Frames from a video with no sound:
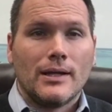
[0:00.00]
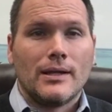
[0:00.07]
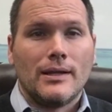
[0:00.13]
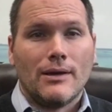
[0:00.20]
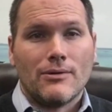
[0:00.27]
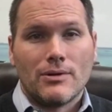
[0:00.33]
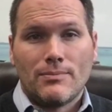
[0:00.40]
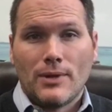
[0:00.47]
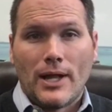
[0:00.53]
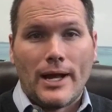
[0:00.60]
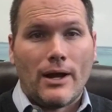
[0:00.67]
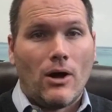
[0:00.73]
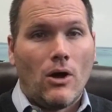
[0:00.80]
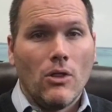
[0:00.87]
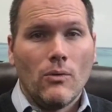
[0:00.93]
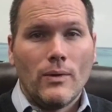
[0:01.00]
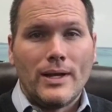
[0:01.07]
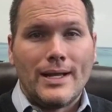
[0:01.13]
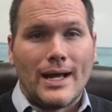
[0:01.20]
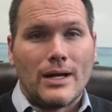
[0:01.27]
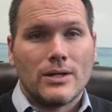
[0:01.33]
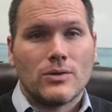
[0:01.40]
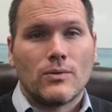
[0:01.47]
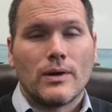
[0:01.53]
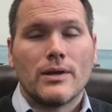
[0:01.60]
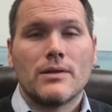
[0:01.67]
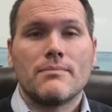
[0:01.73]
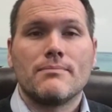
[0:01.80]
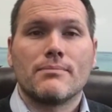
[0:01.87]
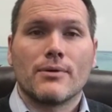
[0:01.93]
That would apply all the way down to where
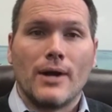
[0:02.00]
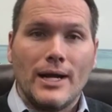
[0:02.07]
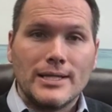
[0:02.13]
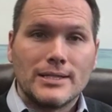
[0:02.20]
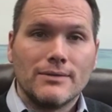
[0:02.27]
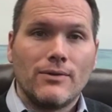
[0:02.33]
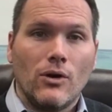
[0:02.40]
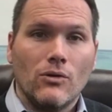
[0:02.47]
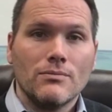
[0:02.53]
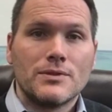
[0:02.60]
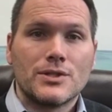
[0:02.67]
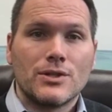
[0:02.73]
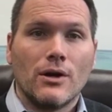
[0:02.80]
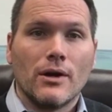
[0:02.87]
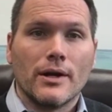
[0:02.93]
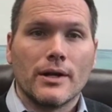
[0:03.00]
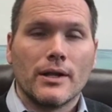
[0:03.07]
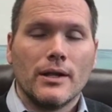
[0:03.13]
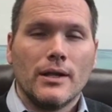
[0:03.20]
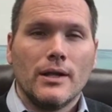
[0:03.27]
the price of homes start.